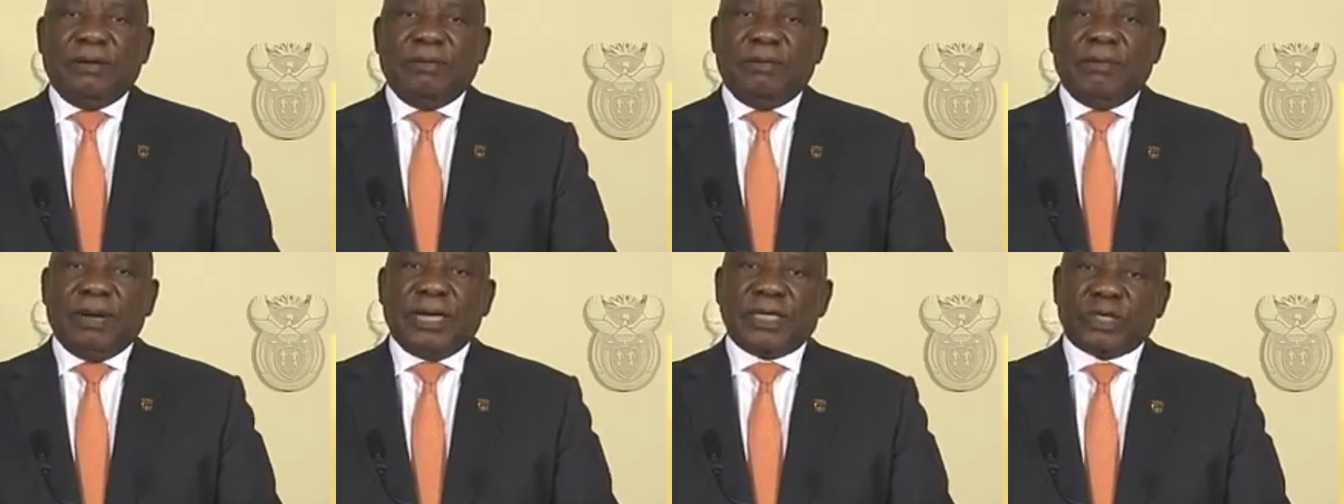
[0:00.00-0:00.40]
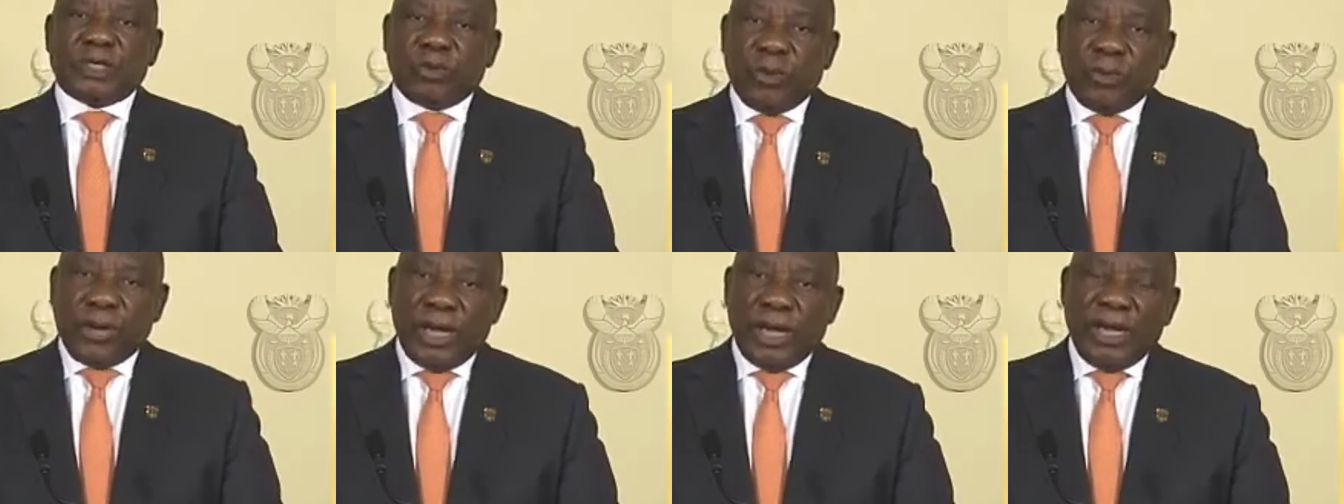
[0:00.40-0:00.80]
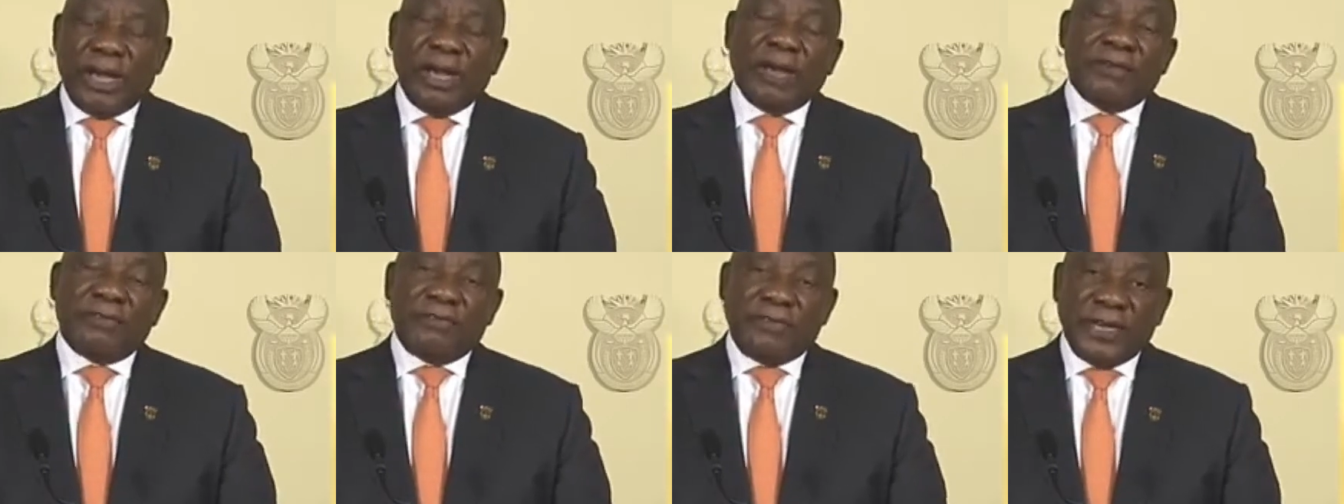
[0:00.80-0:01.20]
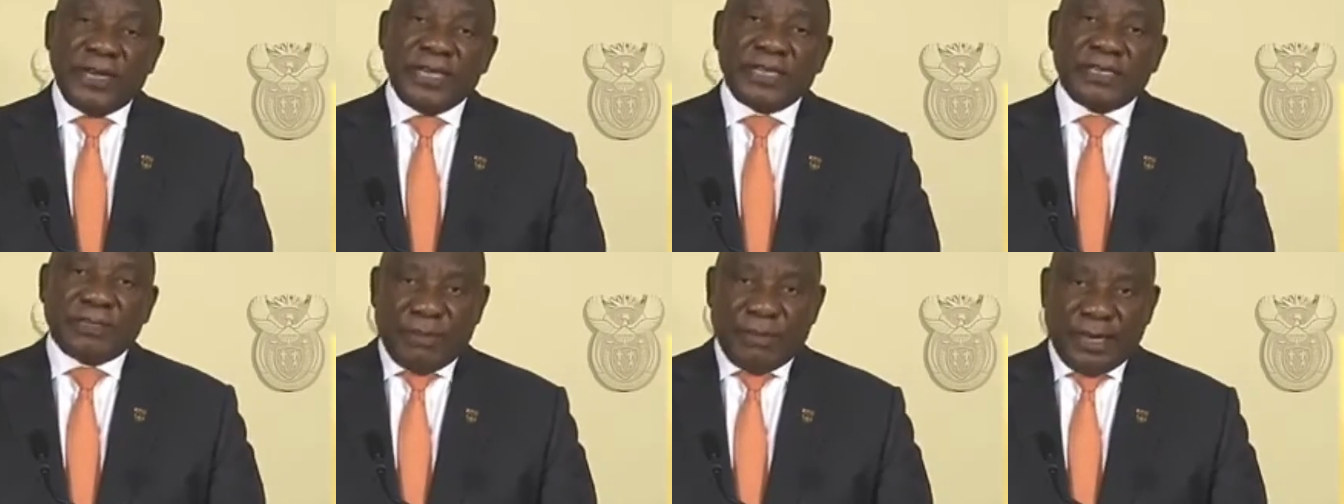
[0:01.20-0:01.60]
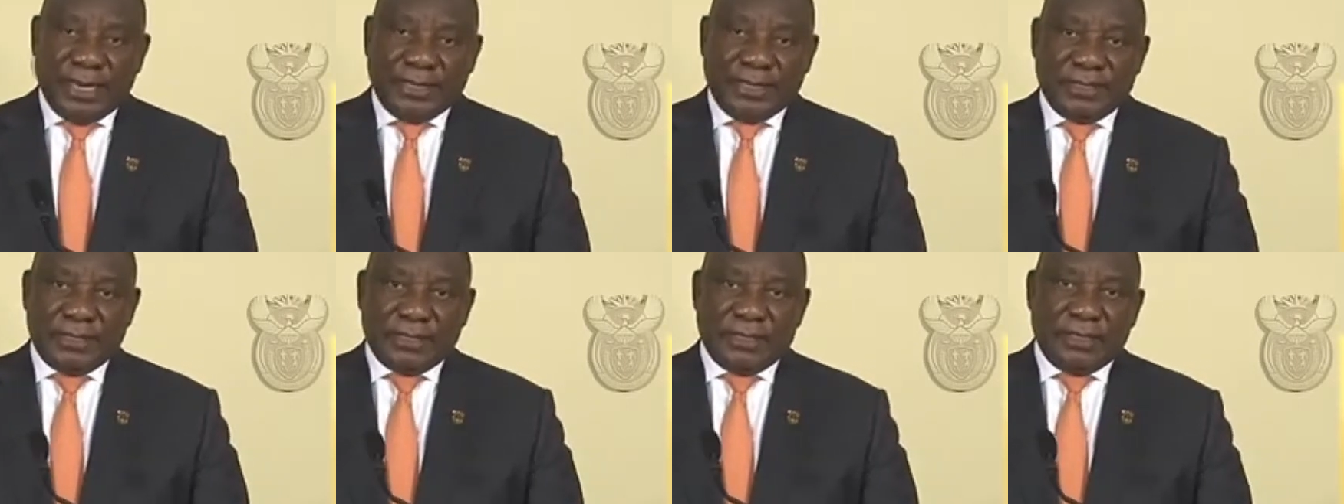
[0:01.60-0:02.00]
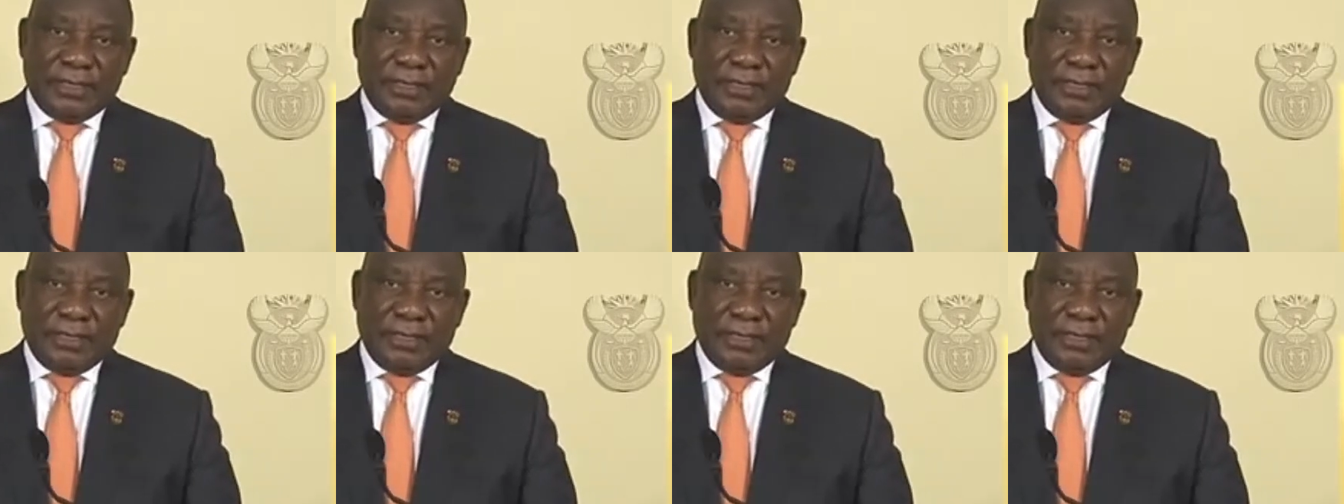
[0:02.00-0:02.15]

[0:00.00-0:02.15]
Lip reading: must wear a face mask.